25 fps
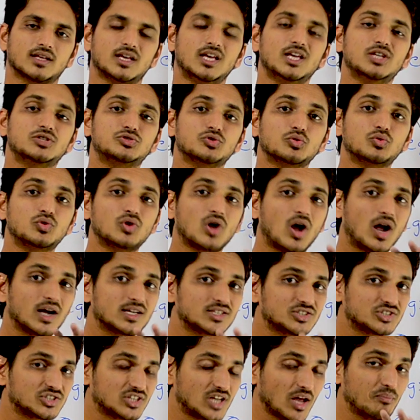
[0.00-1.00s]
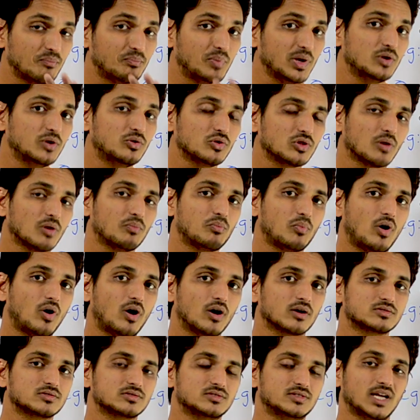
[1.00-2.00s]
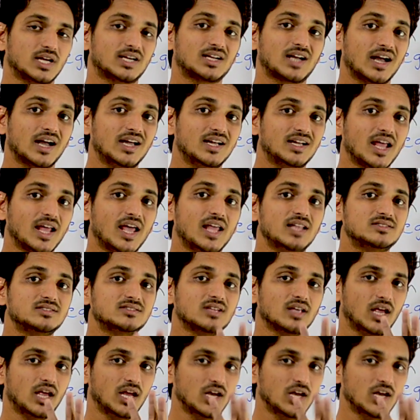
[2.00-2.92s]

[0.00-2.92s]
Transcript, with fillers: he should not step into the box that contains